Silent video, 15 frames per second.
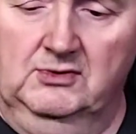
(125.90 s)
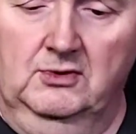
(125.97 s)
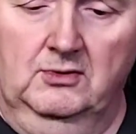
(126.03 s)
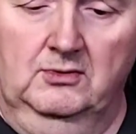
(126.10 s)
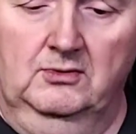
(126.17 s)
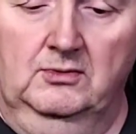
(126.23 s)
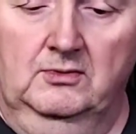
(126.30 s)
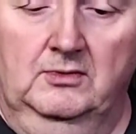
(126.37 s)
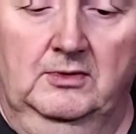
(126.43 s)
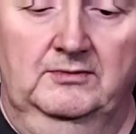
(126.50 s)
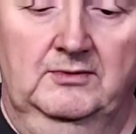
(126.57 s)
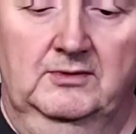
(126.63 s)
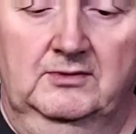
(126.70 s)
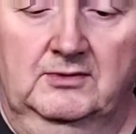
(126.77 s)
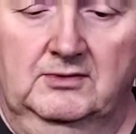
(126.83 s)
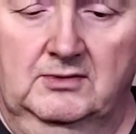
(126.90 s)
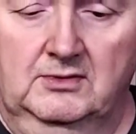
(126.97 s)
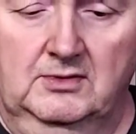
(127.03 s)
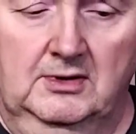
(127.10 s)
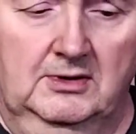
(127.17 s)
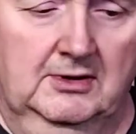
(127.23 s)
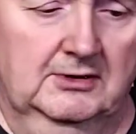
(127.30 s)
So
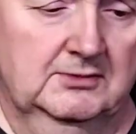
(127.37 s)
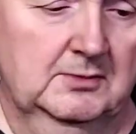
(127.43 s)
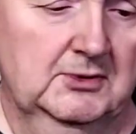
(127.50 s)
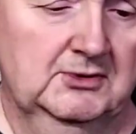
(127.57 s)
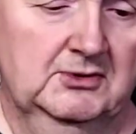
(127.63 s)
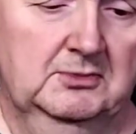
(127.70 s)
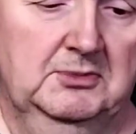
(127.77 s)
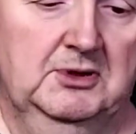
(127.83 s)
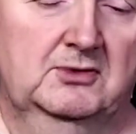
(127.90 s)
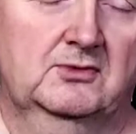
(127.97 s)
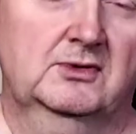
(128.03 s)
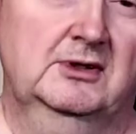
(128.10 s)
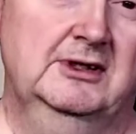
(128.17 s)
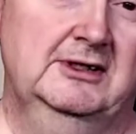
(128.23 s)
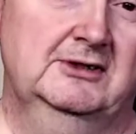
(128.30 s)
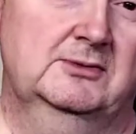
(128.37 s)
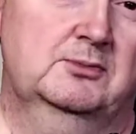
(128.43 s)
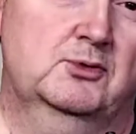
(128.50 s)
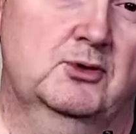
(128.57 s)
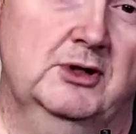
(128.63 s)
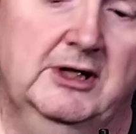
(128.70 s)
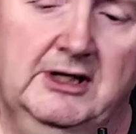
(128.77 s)
this must have been
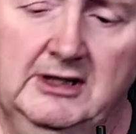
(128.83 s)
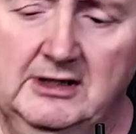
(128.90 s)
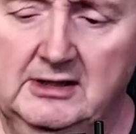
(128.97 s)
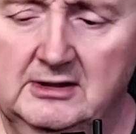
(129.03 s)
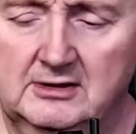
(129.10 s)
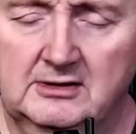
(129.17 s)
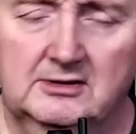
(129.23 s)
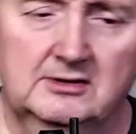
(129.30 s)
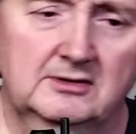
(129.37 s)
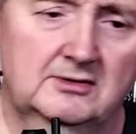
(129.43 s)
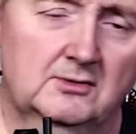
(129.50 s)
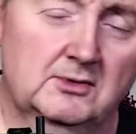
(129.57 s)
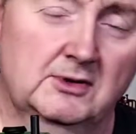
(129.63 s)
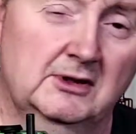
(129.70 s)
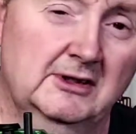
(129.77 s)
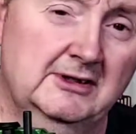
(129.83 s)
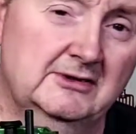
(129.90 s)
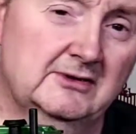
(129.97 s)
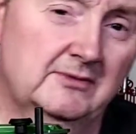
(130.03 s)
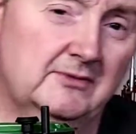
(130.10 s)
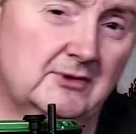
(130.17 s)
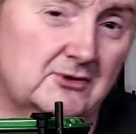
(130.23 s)
released pre the
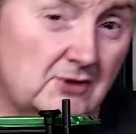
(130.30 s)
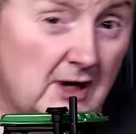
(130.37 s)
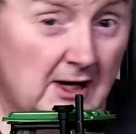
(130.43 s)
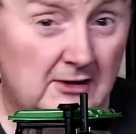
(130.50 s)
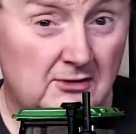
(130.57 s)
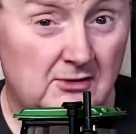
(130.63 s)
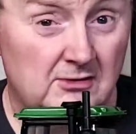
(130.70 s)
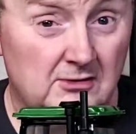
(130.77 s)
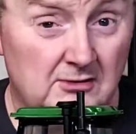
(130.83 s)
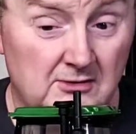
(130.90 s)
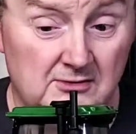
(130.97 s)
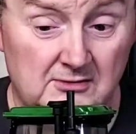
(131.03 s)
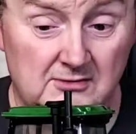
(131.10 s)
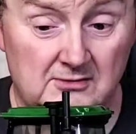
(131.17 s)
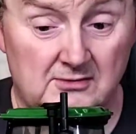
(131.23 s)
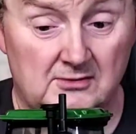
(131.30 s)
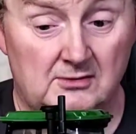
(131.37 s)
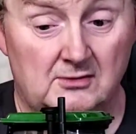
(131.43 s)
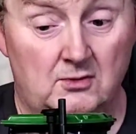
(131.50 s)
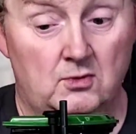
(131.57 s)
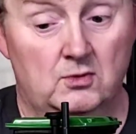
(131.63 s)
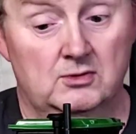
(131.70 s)
release of the tractor, because
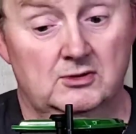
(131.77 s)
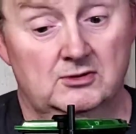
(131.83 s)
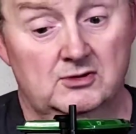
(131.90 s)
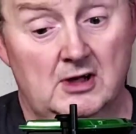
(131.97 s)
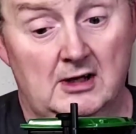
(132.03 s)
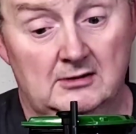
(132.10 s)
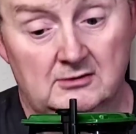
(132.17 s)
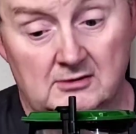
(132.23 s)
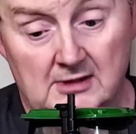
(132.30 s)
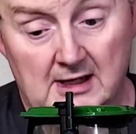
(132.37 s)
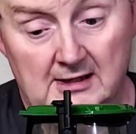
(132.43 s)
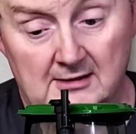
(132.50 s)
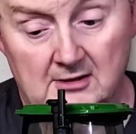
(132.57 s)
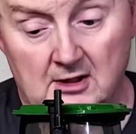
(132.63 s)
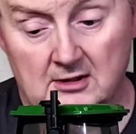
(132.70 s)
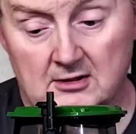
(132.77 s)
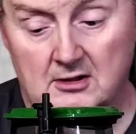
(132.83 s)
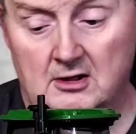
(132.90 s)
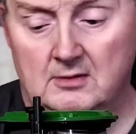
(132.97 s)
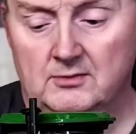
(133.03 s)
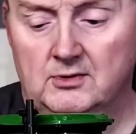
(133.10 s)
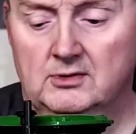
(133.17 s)
according to
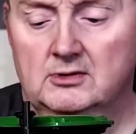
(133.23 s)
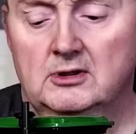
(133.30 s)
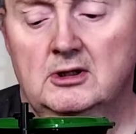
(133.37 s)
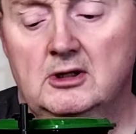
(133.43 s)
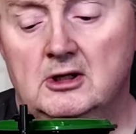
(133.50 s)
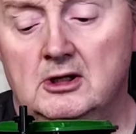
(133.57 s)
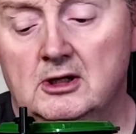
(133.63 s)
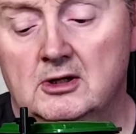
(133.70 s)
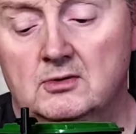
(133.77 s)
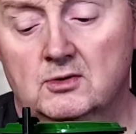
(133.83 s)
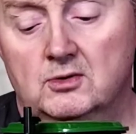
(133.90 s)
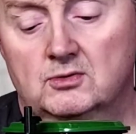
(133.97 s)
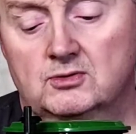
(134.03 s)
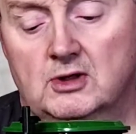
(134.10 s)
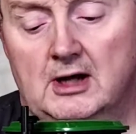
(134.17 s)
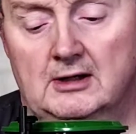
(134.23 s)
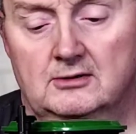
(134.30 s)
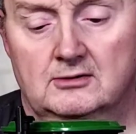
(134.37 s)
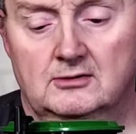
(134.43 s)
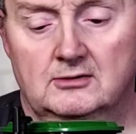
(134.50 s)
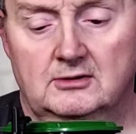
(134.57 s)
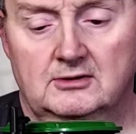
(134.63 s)
tractordata.com the real
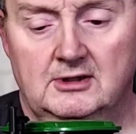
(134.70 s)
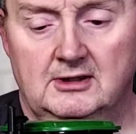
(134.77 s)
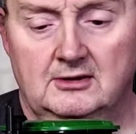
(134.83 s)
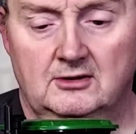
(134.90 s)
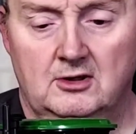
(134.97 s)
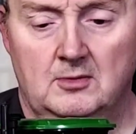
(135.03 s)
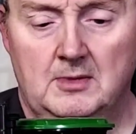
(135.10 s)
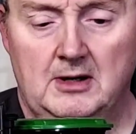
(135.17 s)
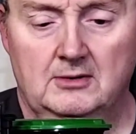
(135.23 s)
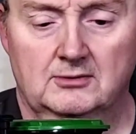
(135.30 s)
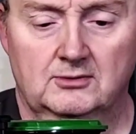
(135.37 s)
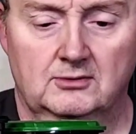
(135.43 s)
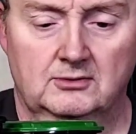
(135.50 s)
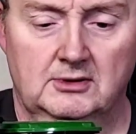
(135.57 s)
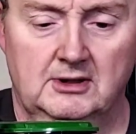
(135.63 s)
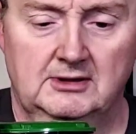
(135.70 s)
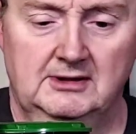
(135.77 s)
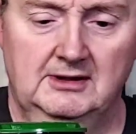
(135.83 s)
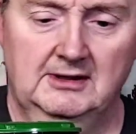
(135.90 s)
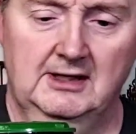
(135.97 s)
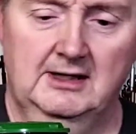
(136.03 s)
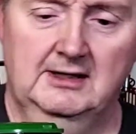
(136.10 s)
tractor didn't come out till
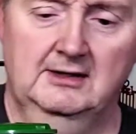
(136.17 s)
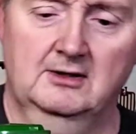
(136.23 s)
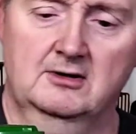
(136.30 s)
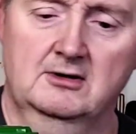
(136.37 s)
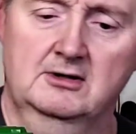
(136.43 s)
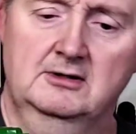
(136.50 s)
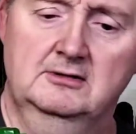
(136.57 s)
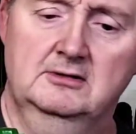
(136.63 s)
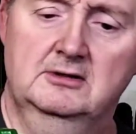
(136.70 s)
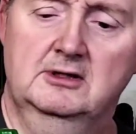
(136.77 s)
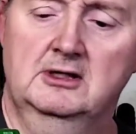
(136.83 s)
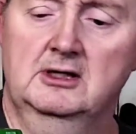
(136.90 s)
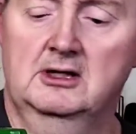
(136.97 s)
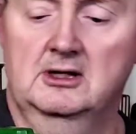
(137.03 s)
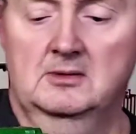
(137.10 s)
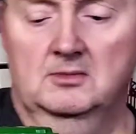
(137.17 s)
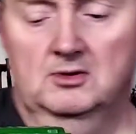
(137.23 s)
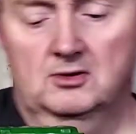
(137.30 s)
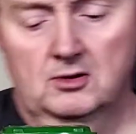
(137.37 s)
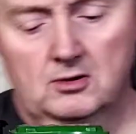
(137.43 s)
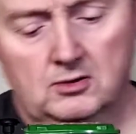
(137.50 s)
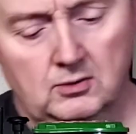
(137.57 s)
1989,
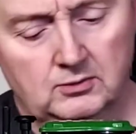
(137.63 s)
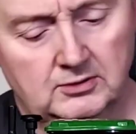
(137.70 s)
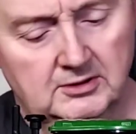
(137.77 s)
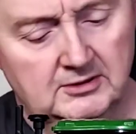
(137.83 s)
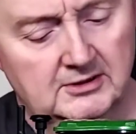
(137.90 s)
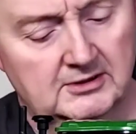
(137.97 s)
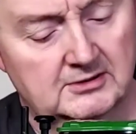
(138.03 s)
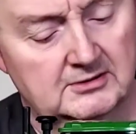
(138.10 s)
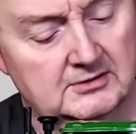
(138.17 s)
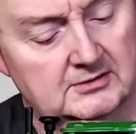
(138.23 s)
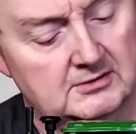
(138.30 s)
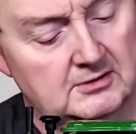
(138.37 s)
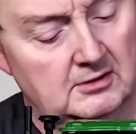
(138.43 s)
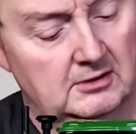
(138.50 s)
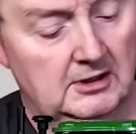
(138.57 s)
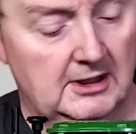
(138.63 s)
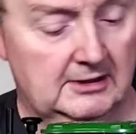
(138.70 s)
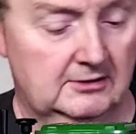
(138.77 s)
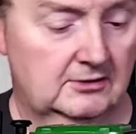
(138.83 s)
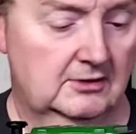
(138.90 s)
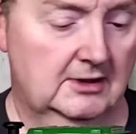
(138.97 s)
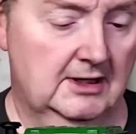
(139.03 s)
but Ertl did this
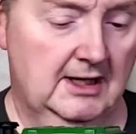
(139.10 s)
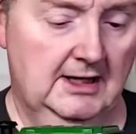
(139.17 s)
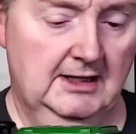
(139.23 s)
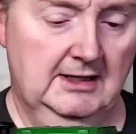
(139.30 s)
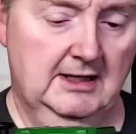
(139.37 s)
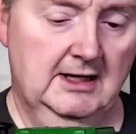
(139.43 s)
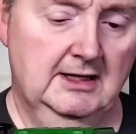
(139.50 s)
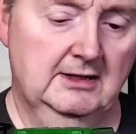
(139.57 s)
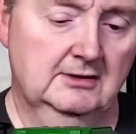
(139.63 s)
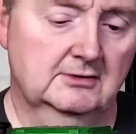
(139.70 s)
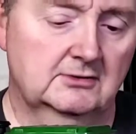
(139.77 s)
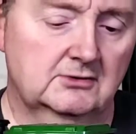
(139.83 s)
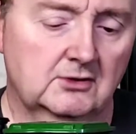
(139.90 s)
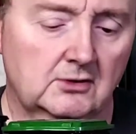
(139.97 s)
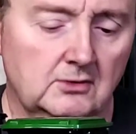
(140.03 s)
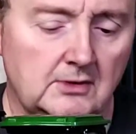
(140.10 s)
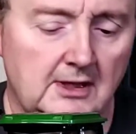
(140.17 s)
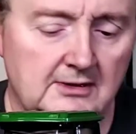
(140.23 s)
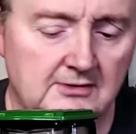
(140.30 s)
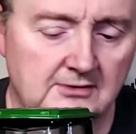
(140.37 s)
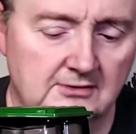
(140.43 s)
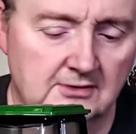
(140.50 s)
collector in '88, so
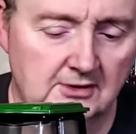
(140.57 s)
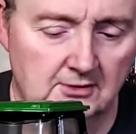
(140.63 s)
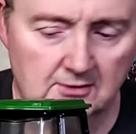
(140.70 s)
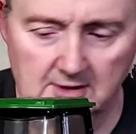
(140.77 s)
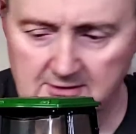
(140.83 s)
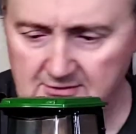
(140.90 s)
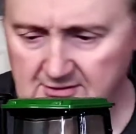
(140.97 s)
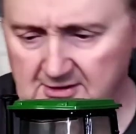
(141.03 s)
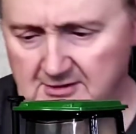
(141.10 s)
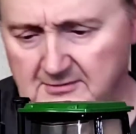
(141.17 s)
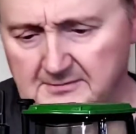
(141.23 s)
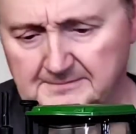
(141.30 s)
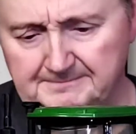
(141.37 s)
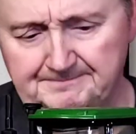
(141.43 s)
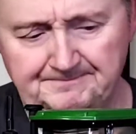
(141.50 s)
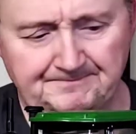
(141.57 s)
that's interesting.